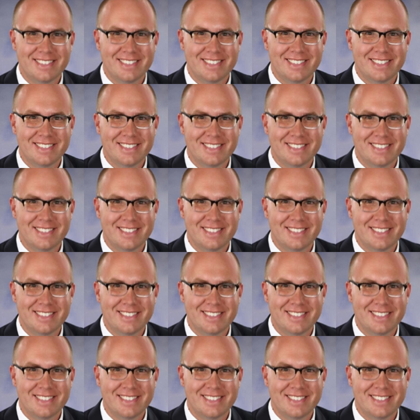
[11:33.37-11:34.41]

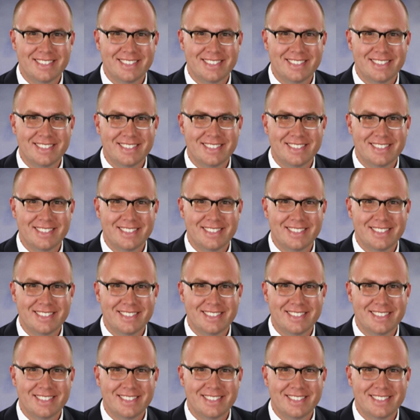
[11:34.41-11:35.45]

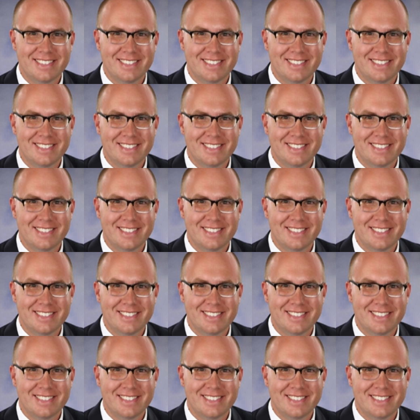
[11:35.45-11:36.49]

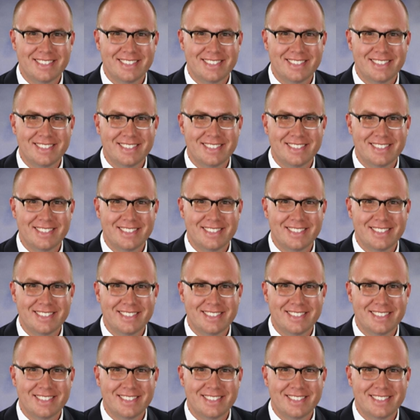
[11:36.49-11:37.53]

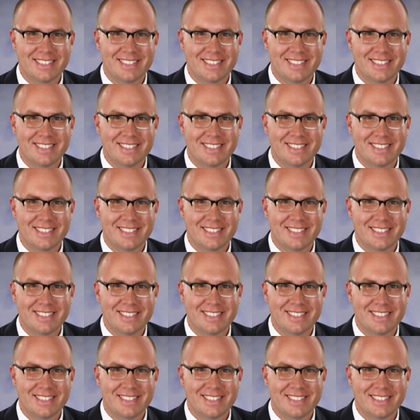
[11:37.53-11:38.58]

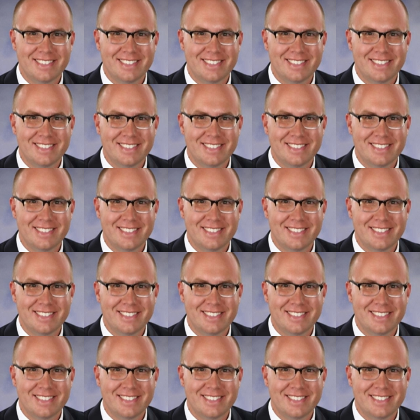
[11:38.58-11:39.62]

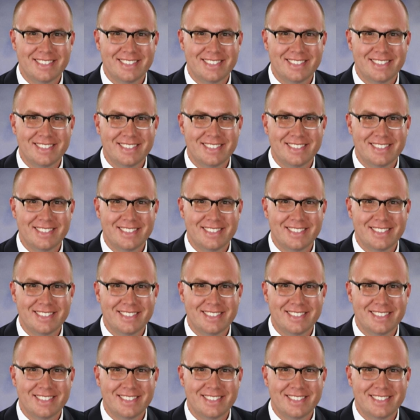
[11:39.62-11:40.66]

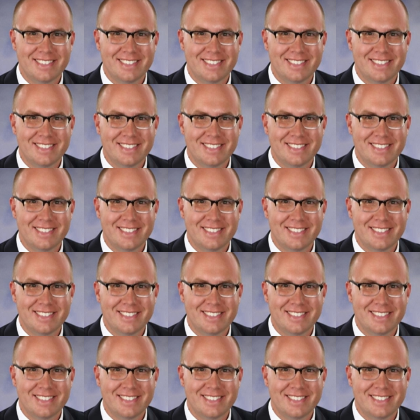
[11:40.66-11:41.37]
The face doesn't move, so there is nothing to read.